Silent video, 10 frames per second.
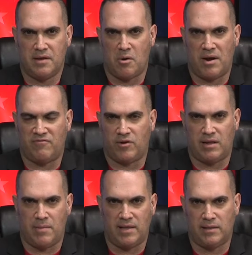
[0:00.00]
All right, for a lot
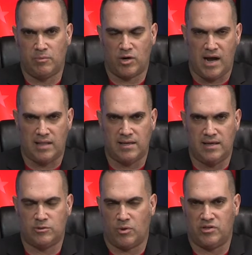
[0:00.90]
of my liberal
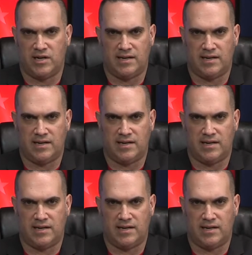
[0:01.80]
colleagues, whether it's in